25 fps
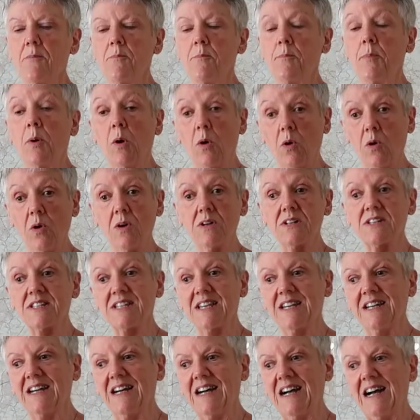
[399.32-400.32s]
but
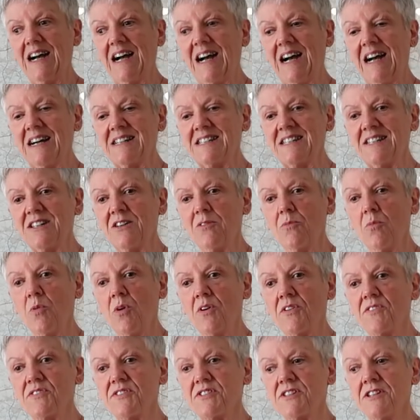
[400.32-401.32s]
I didn't
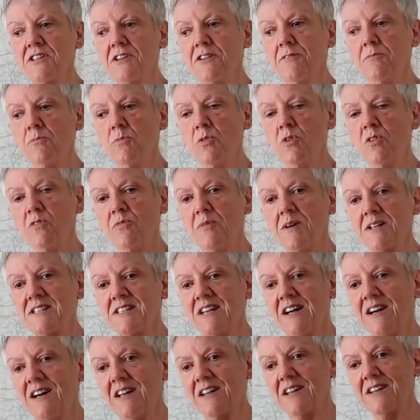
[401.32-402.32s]
want to move my
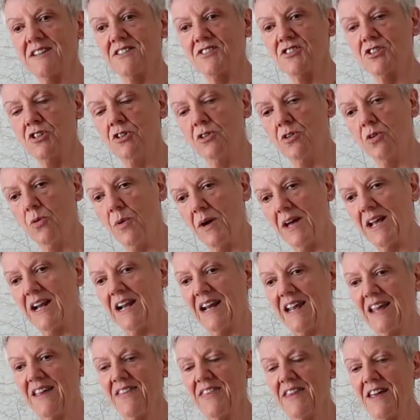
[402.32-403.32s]
Target too
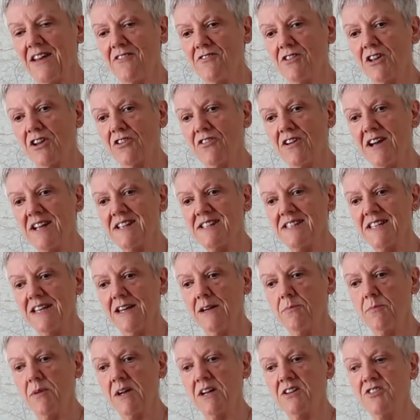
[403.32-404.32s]
quickly and then regret
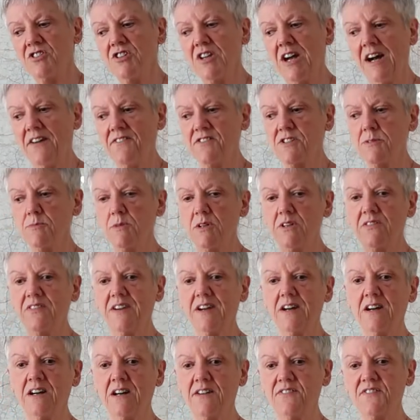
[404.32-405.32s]
it, because you have to move
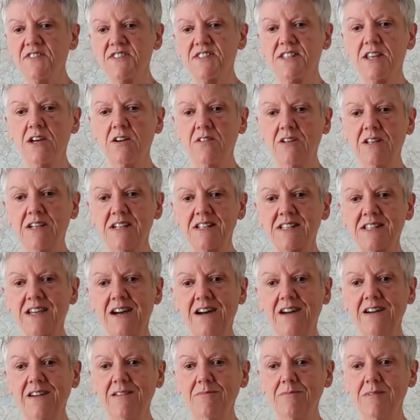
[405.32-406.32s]
it half a stone at a
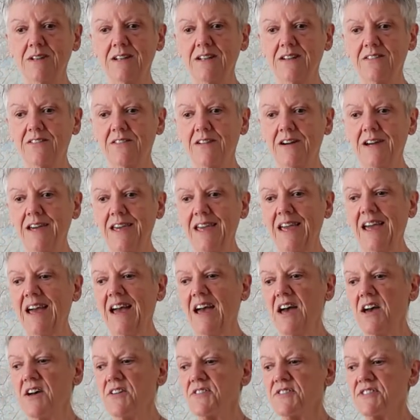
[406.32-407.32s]
time, right?
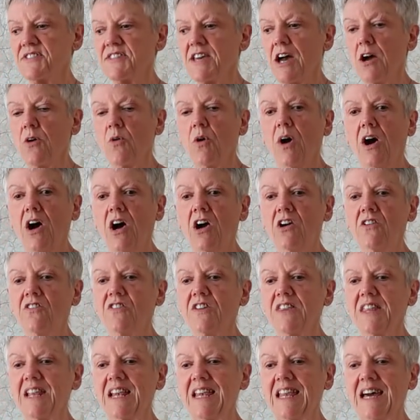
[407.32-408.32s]
So
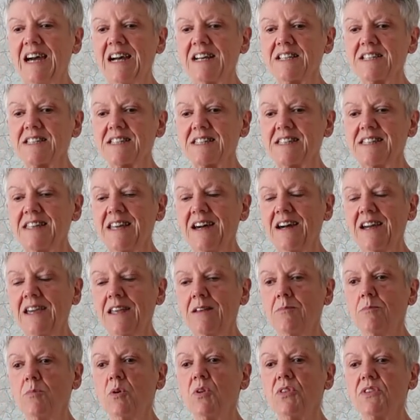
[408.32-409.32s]
over the last
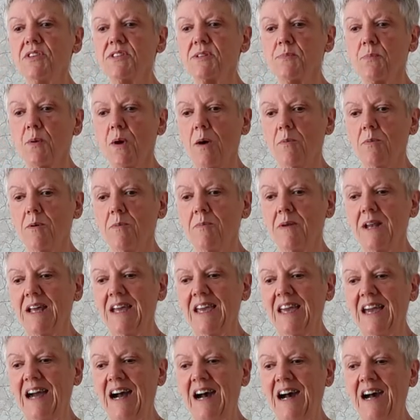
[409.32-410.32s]
9 months
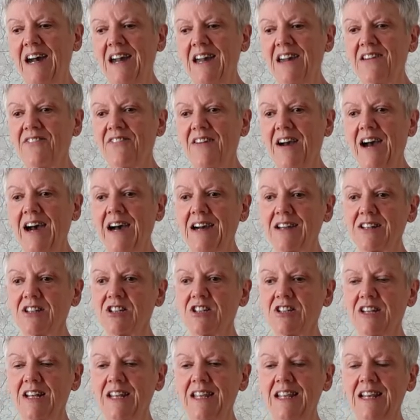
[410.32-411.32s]
probably, I've
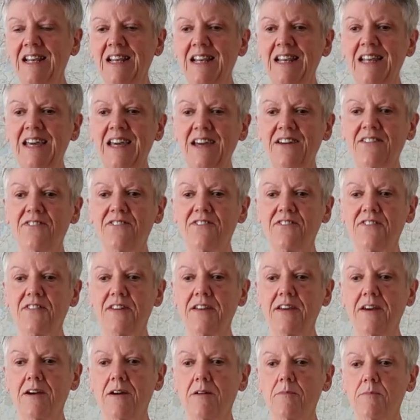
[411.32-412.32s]
actually lived
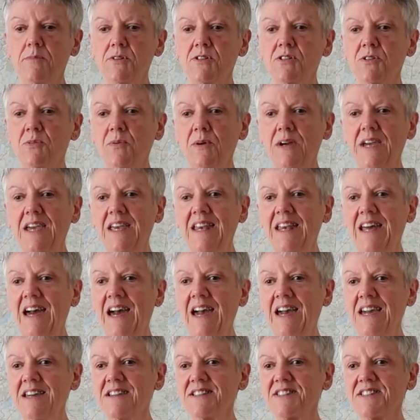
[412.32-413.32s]
between
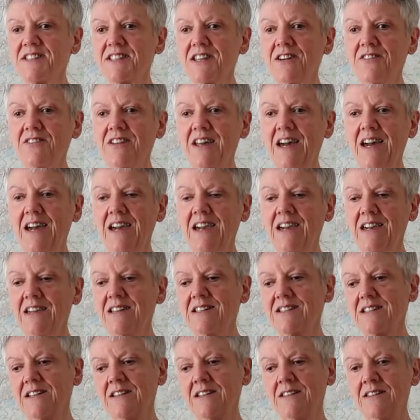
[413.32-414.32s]
8 stone
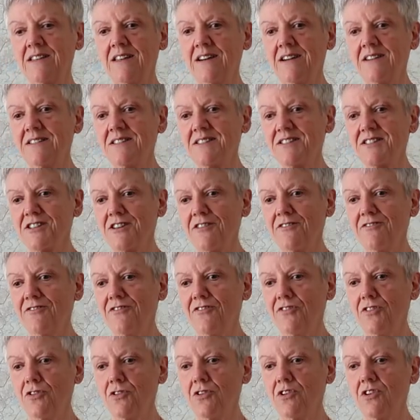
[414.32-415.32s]
8 and 9 stone
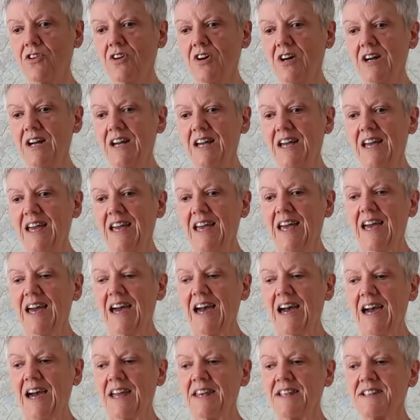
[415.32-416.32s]
4.
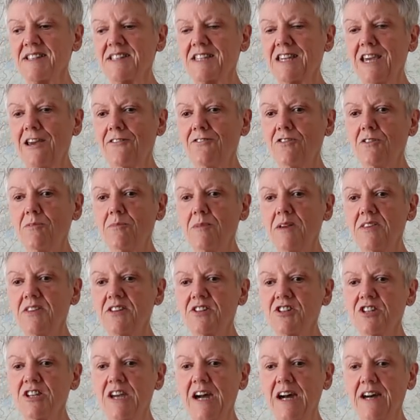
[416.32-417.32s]
And it's given me the
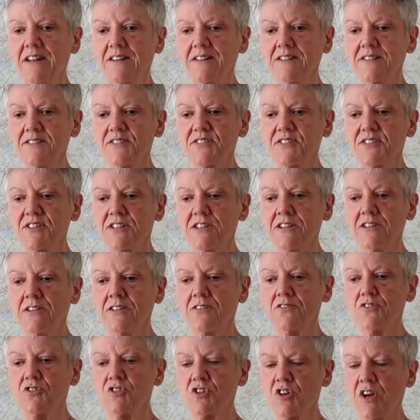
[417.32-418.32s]
chance
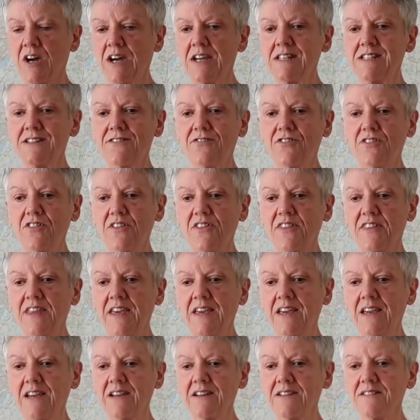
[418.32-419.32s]
to try different
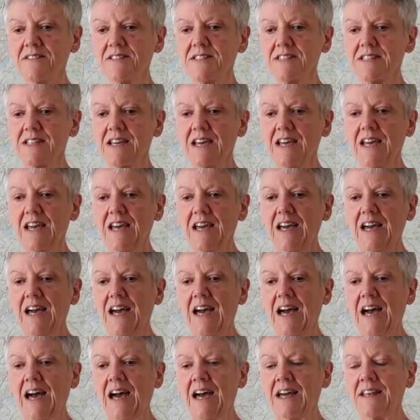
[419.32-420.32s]
things
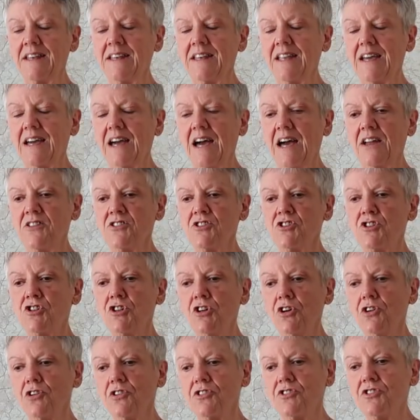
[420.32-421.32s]
and
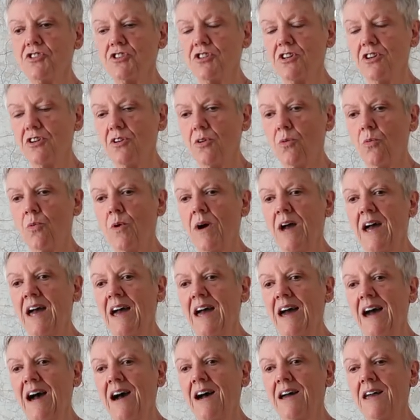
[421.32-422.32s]
judge
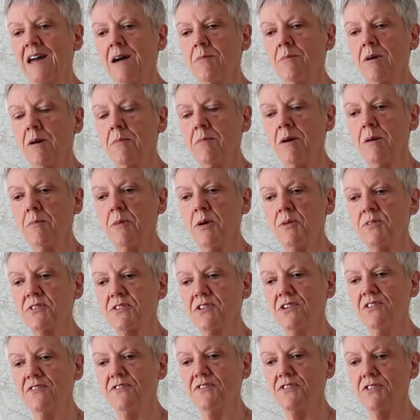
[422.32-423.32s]
where I am at my most
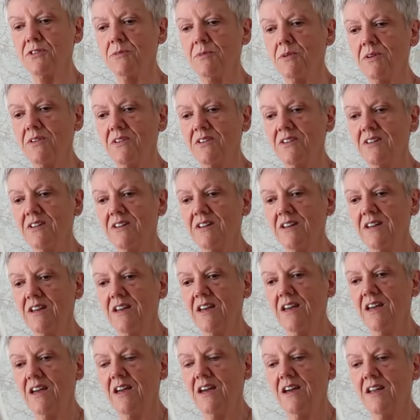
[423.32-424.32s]
comfortable.
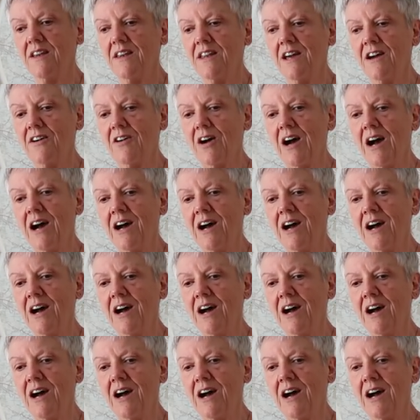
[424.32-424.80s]
Now